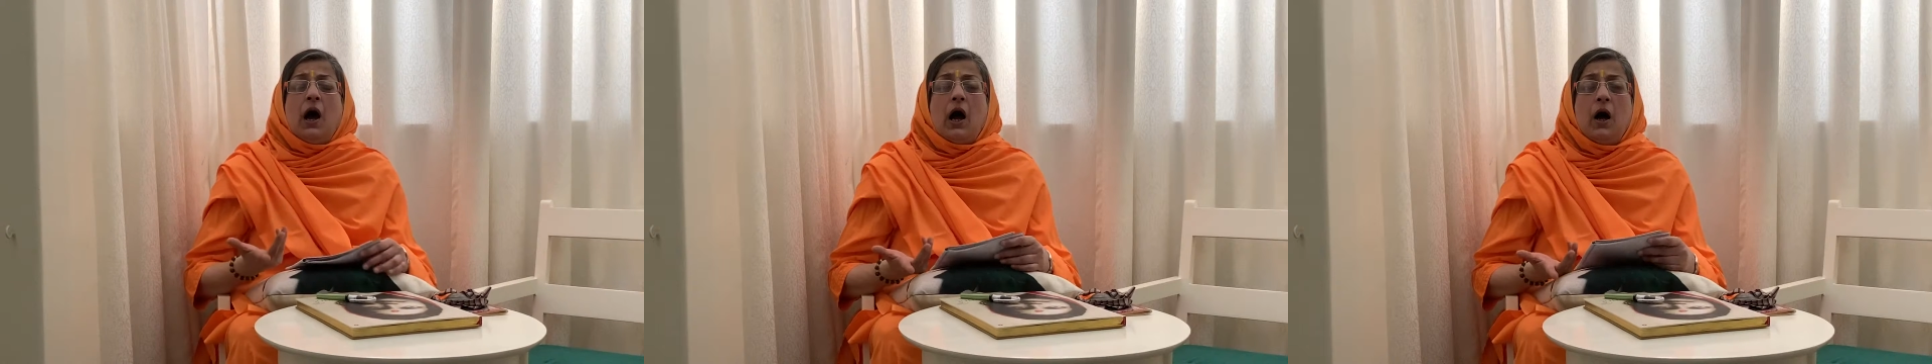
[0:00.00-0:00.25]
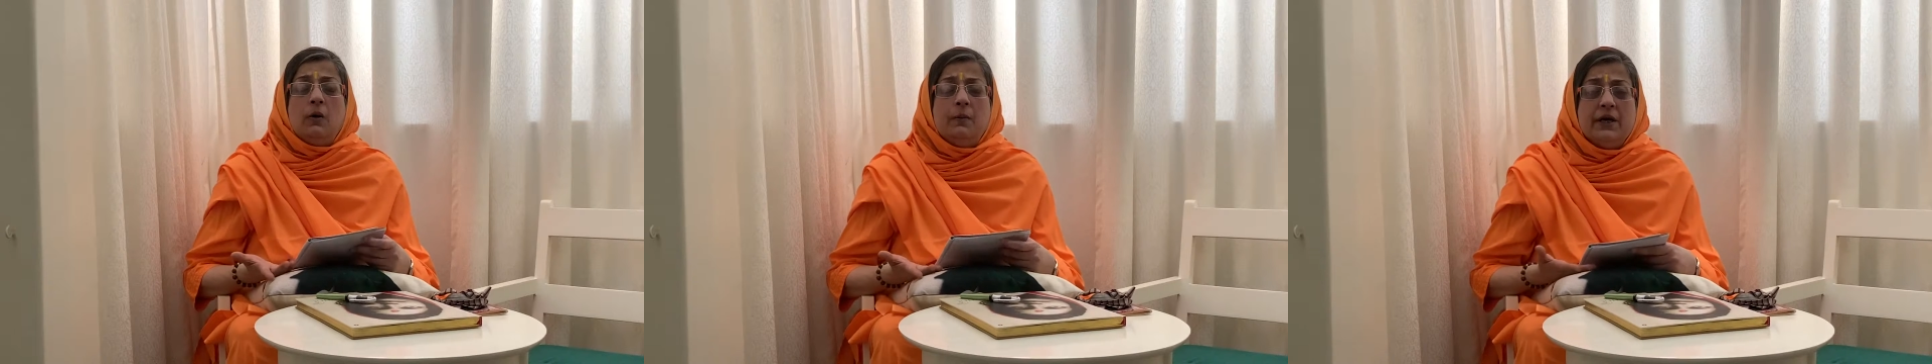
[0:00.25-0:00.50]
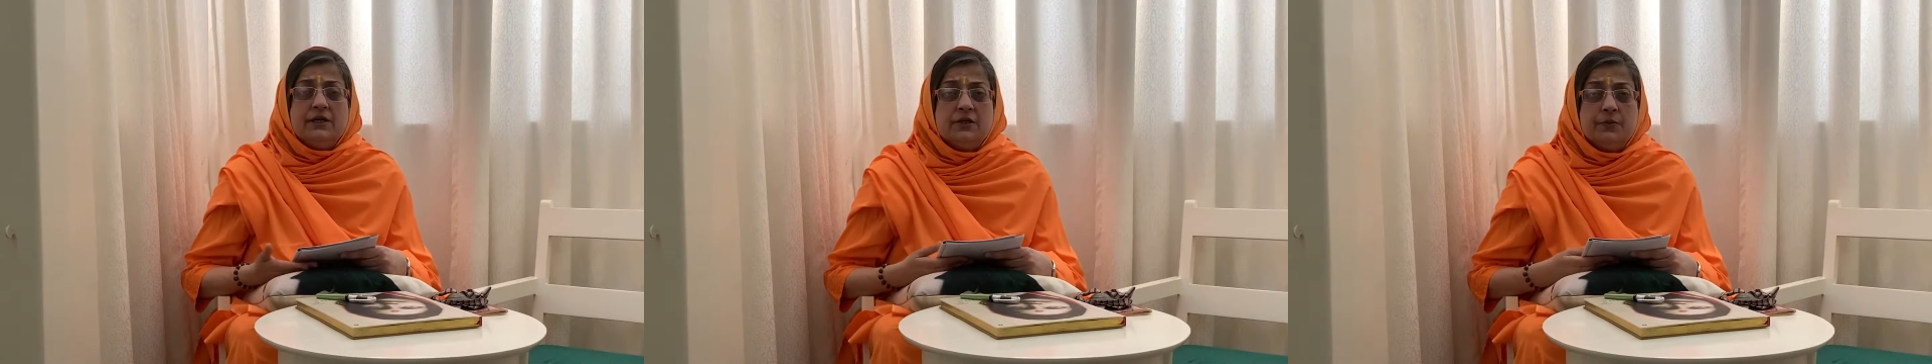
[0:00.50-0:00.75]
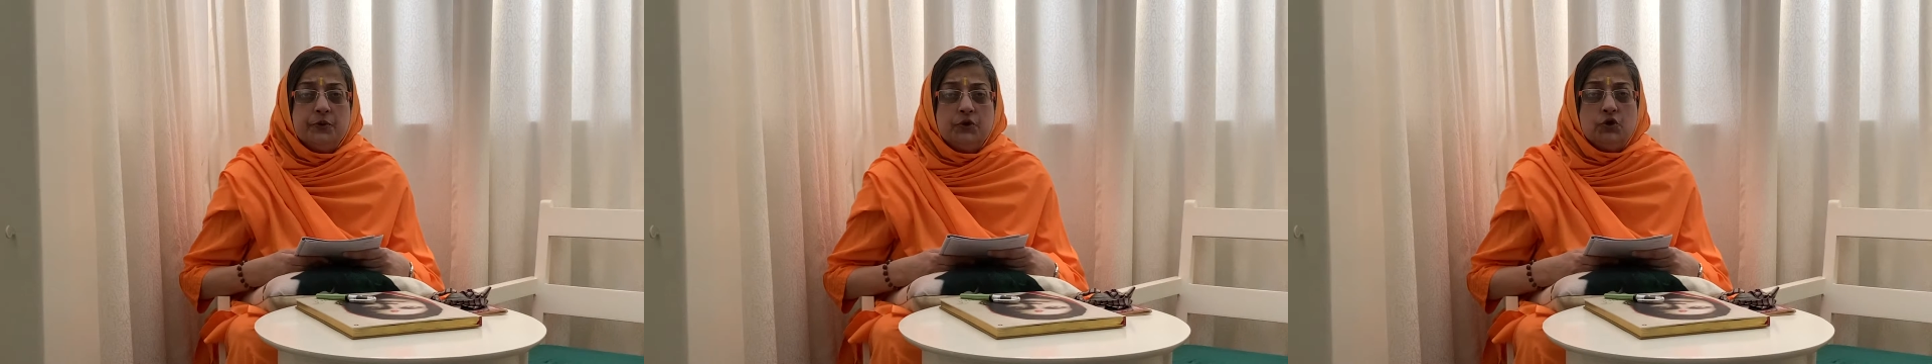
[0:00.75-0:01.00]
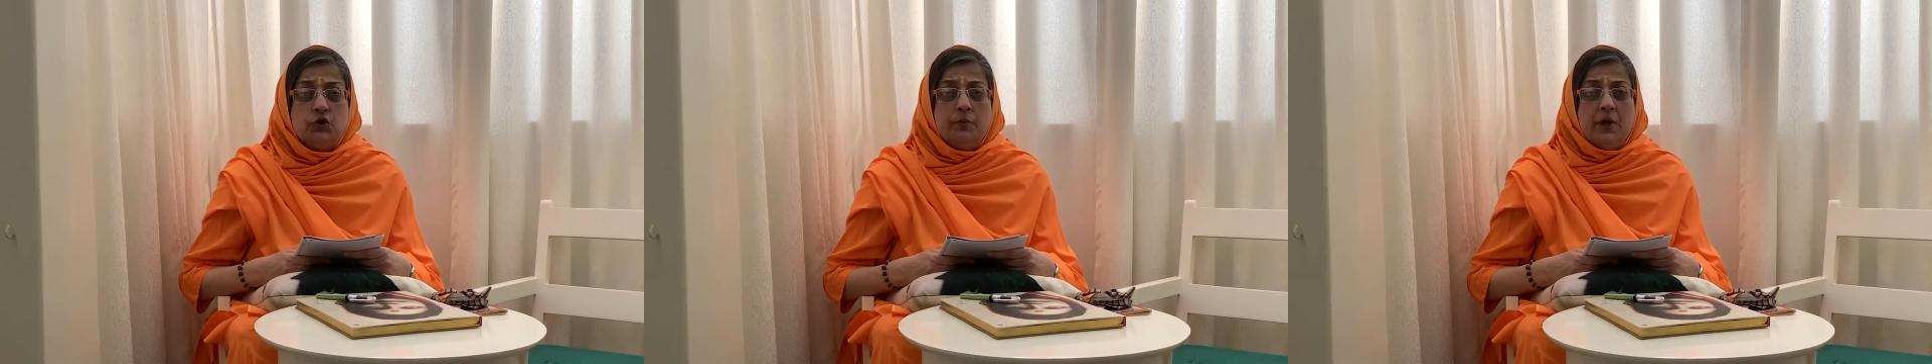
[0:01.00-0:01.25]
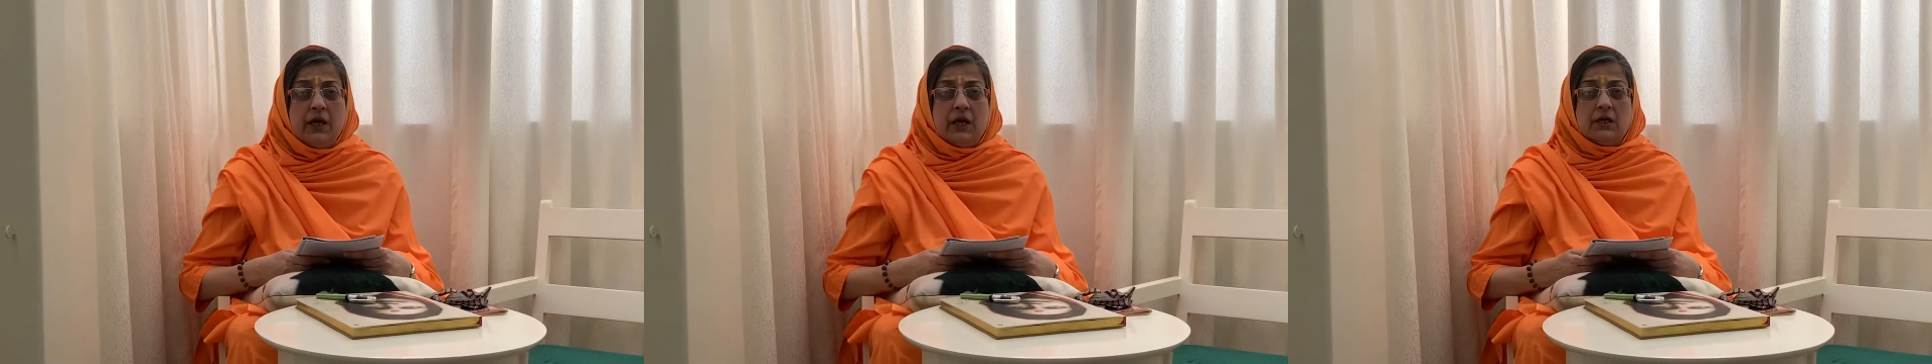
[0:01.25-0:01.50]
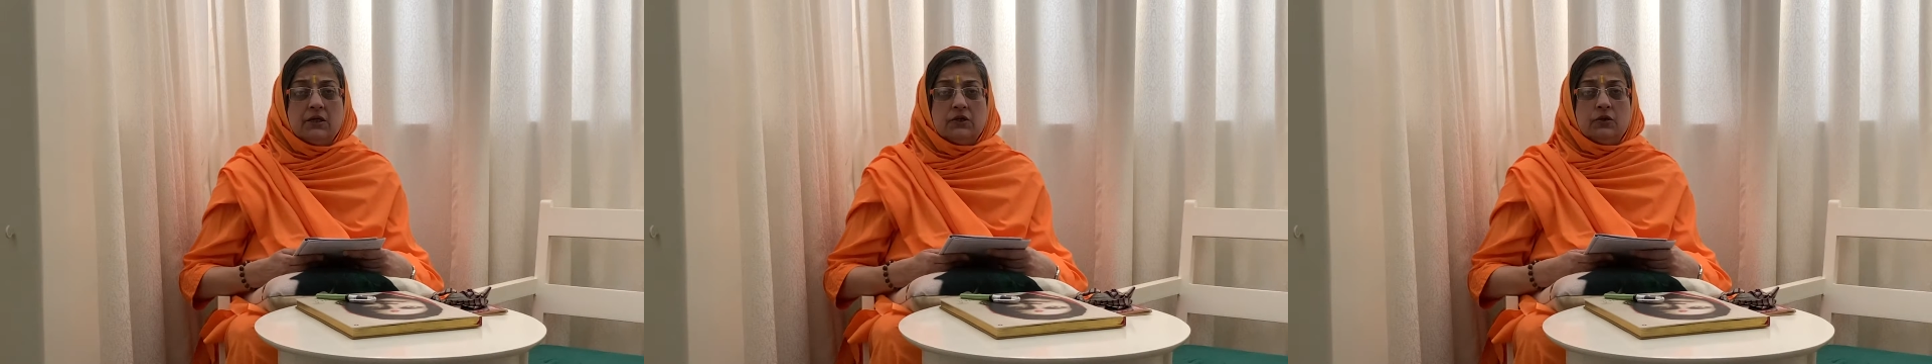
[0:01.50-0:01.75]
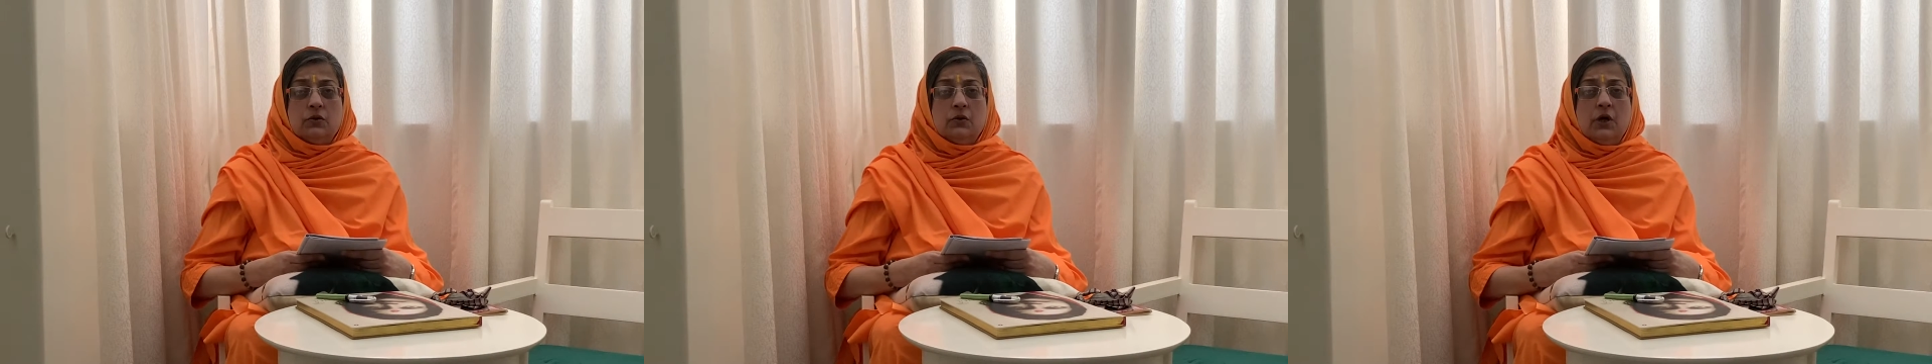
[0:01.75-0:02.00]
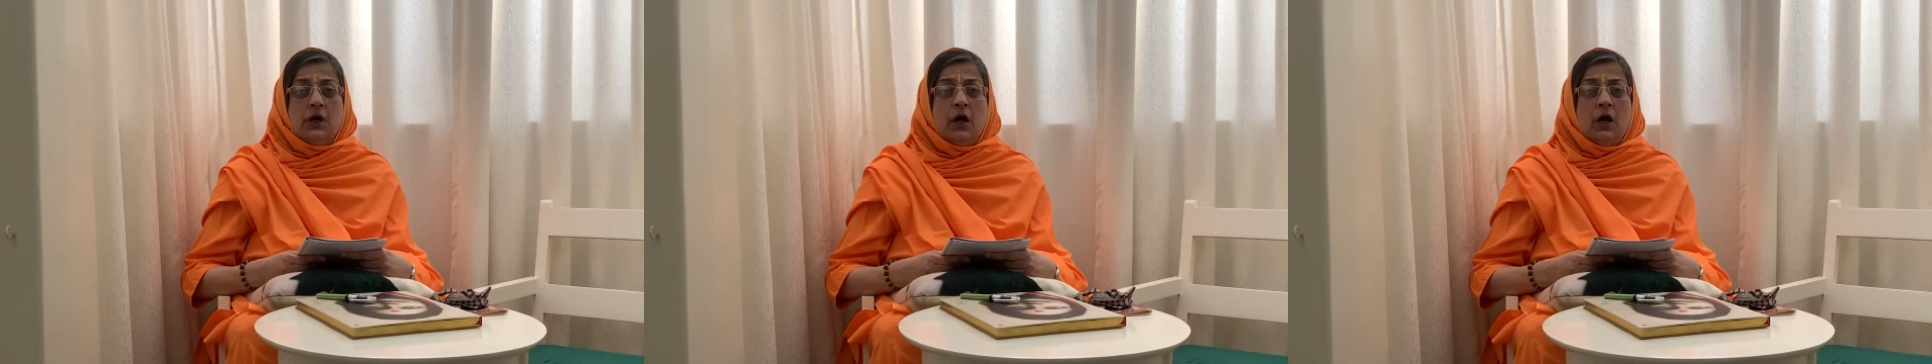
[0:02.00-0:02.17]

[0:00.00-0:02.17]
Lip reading: How am I supposed to make it, you know?